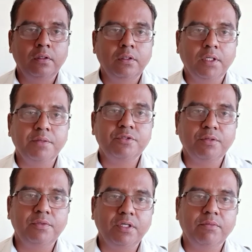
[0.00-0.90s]
Types
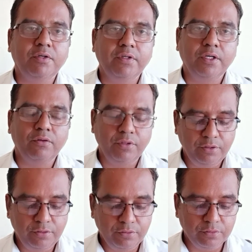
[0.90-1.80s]
of drama we are
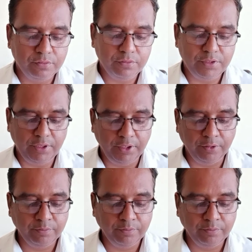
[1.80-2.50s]
going to see.